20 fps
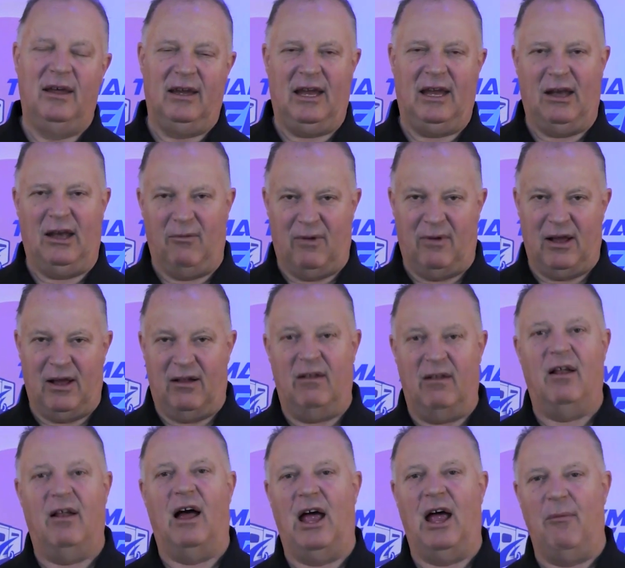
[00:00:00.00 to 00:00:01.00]
It will,
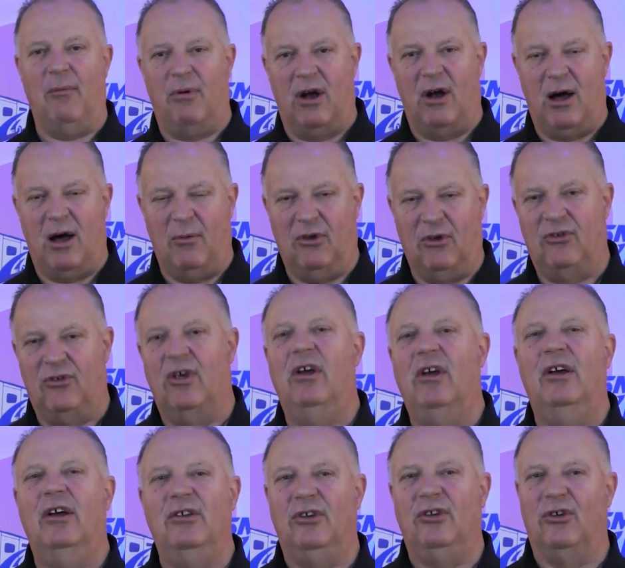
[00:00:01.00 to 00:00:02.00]
I promise.
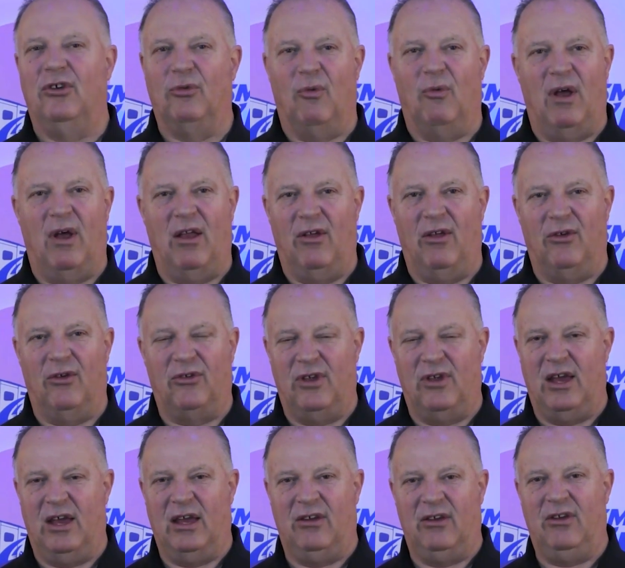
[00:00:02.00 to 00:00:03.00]
Just one of those
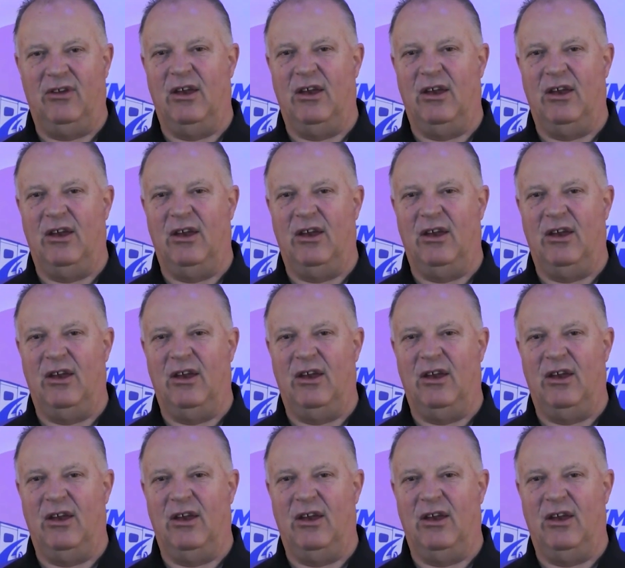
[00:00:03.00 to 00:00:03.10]
things,